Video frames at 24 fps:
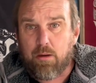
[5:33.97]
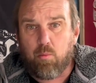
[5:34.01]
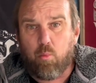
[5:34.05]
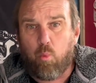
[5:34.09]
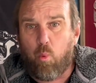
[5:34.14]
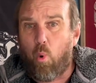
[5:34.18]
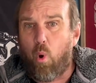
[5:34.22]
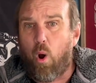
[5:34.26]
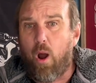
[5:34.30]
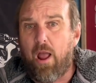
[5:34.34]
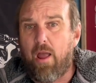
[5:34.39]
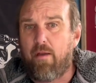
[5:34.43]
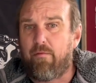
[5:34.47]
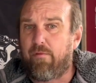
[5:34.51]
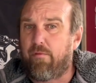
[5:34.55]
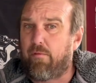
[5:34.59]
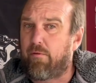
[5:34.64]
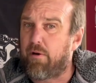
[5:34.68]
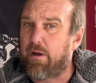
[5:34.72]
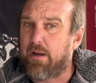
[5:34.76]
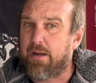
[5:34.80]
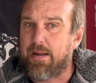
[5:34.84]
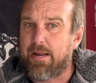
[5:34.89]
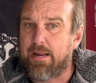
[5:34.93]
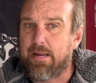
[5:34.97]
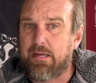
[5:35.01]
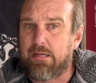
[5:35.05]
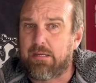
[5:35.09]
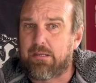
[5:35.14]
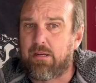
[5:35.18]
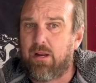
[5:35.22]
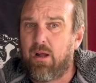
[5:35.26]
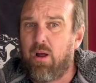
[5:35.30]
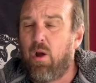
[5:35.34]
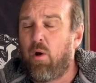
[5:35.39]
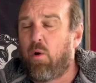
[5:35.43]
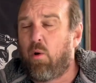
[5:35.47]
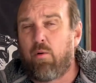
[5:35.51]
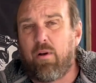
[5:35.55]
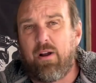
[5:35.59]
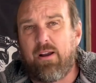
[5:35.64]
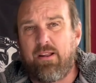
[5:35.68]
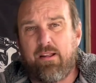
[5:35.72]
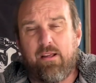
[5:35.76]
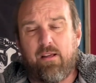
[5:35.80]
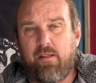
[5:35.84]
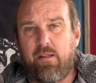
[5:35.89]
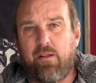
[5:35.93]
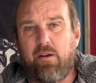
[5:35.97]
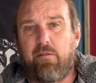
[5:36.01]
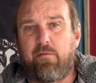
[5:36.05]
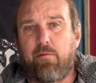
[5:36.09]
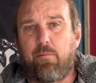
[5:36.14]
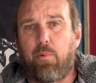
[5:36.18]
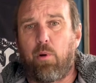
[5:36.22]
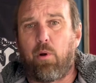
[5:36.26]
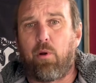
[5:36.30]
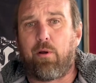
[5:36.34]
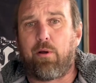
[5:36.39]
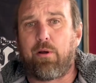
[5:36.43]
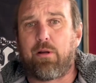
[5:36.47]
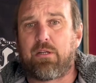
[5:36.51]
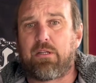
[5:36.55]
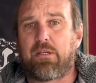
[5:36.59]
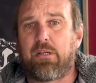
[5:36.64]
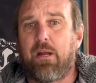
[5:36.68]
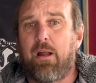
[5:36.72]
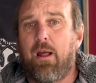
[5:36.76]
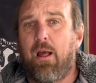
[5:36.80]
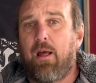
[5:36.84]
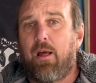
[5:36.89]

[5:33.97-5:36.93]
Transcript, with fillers: whatever it is, or any of the other bollocks.